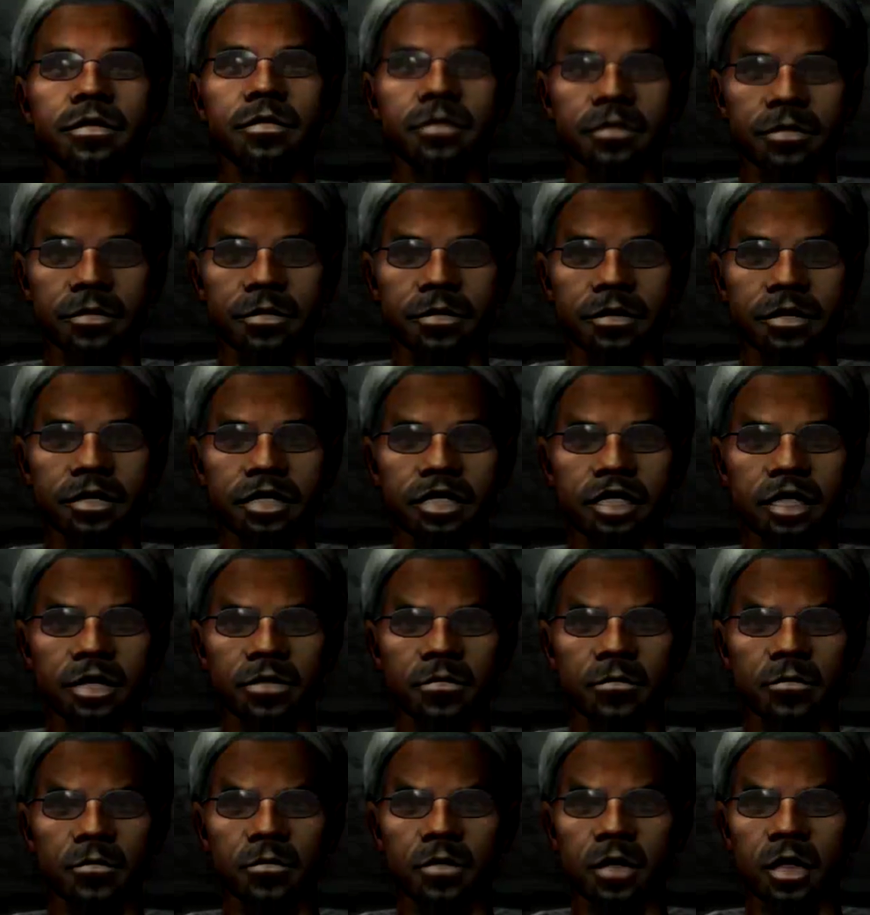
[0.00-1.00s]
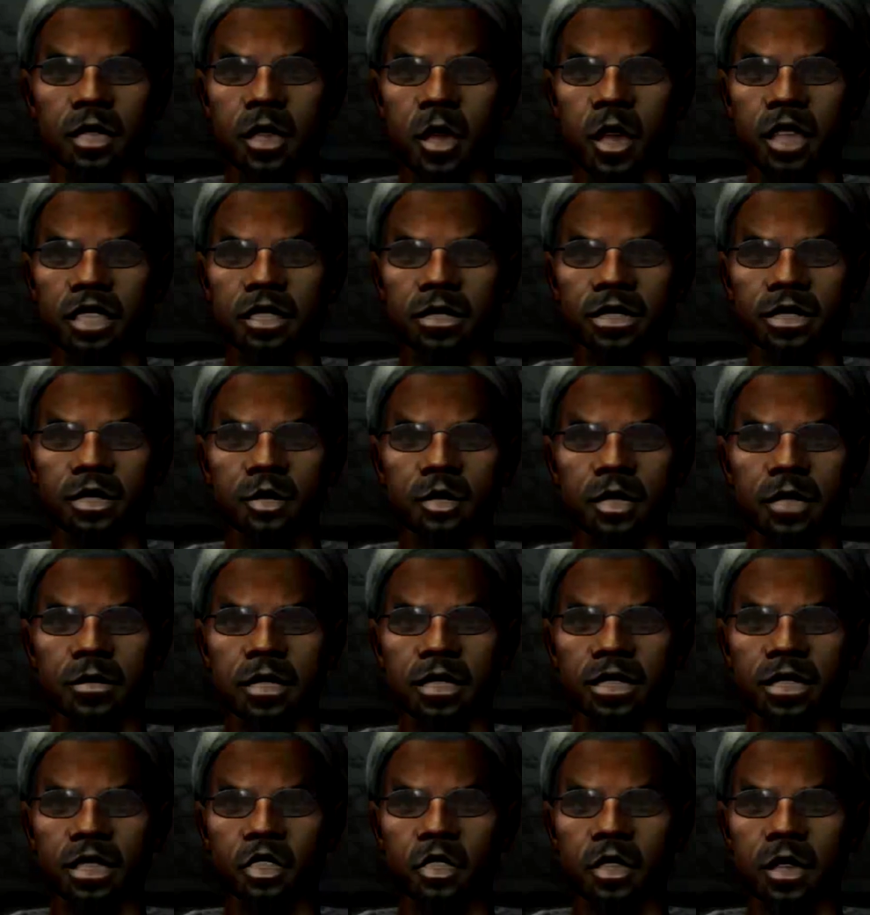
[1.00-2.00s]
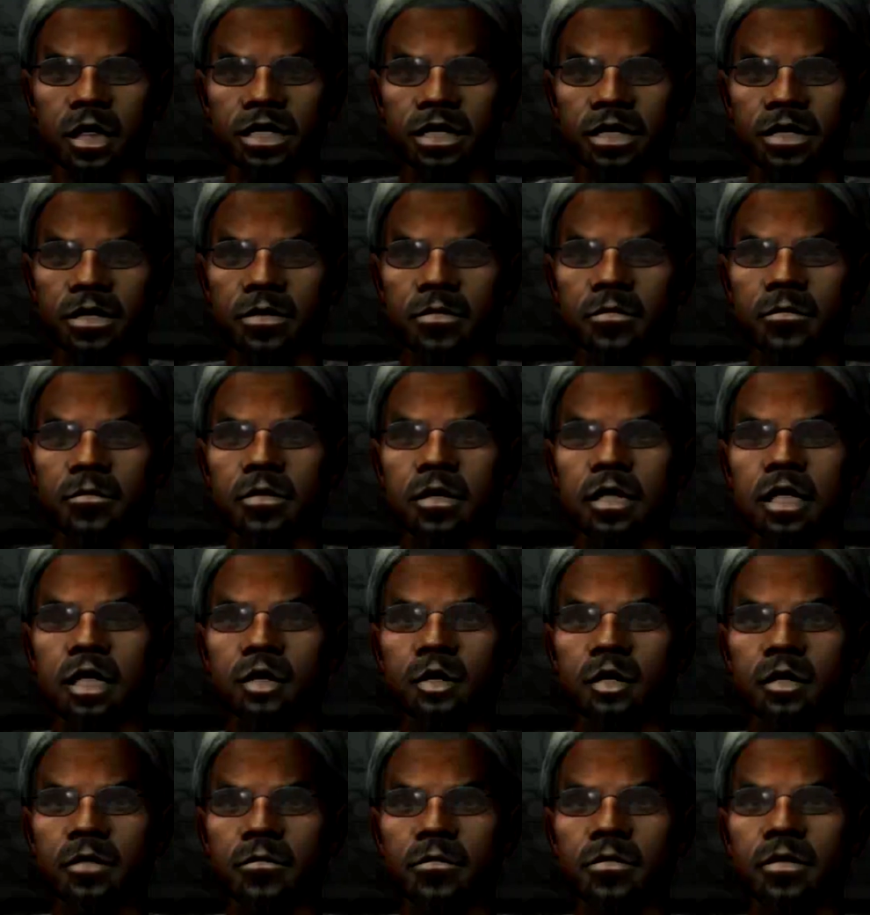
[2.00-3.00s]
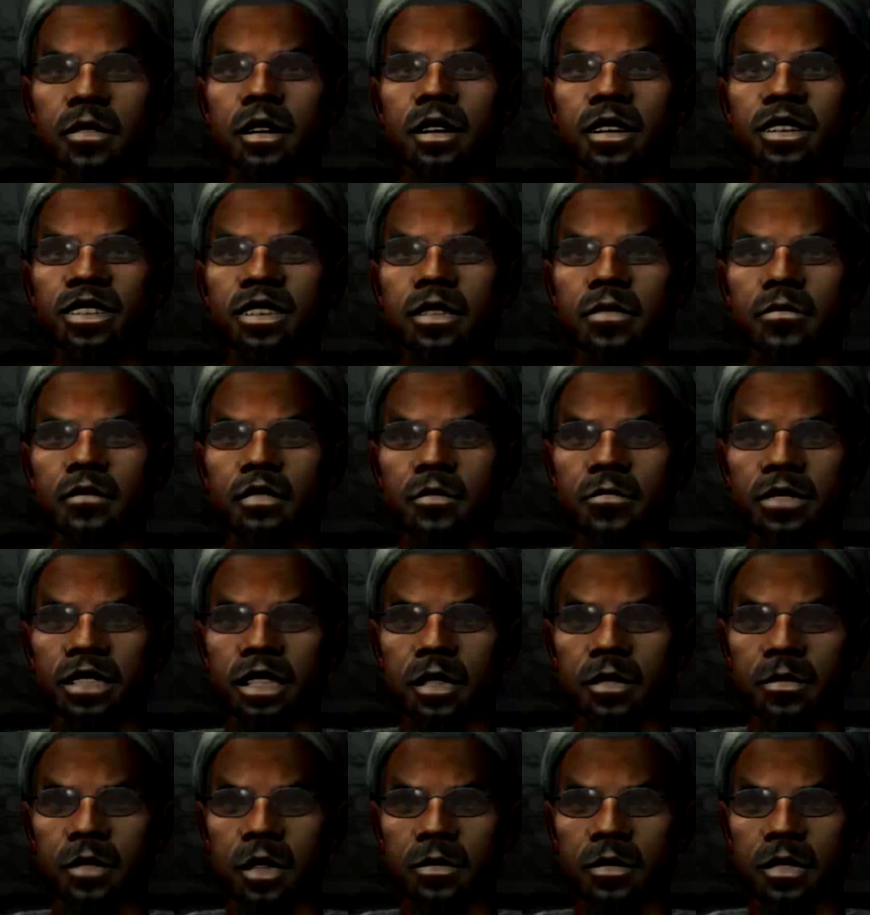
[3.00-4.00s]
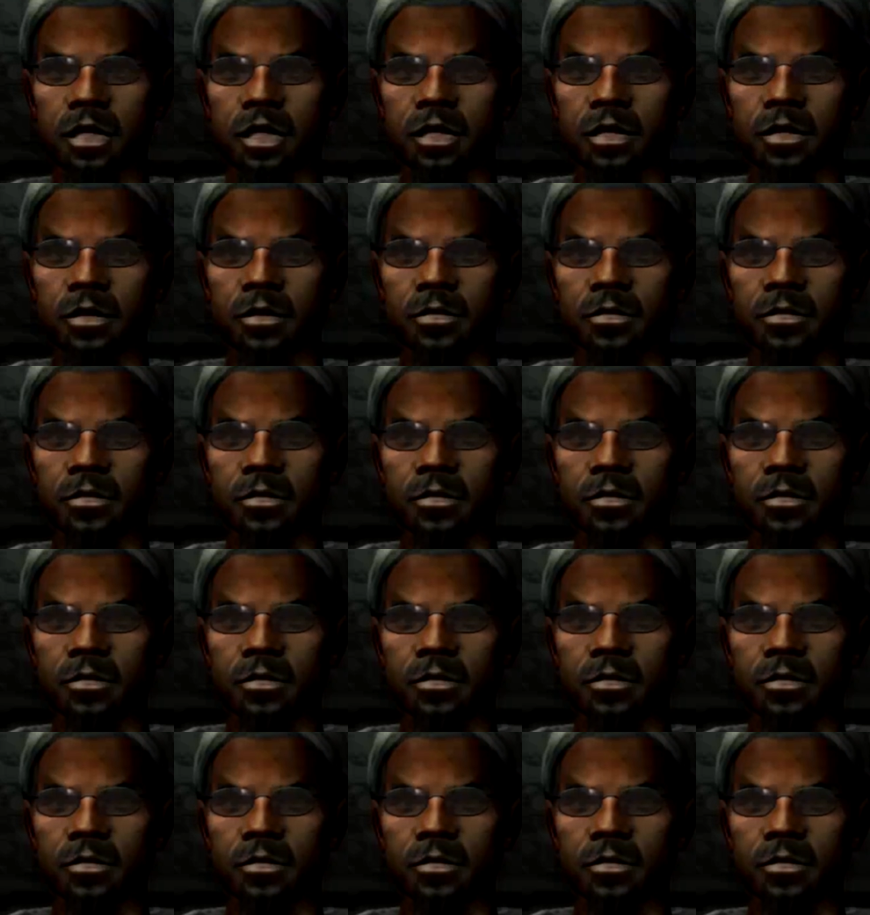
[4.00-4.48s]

Yeah. There's people out there trying to just barely make it from day to day,